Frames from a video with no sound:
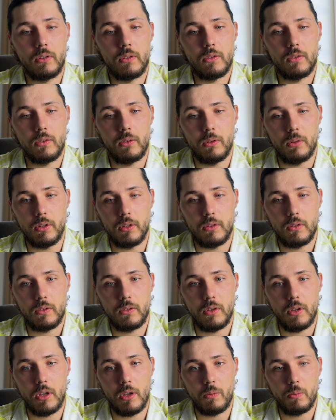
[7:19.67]
So let's
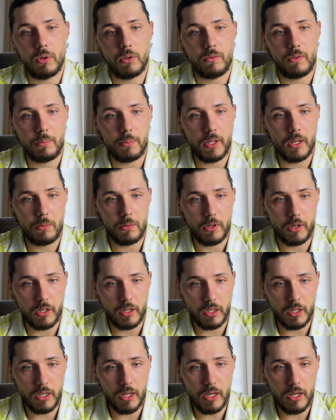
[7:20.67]
see what reply we're
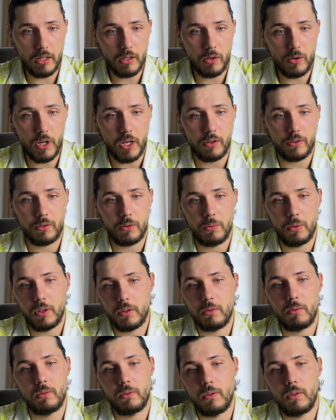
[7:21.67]
gonna get. Okay, so
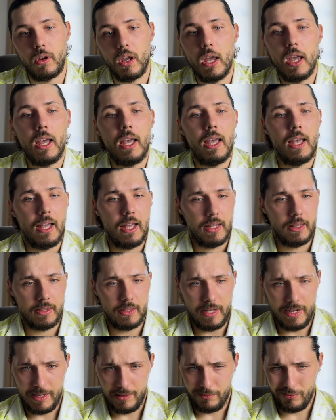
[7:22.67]

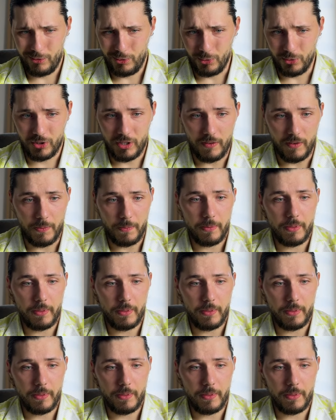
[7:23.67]
133927.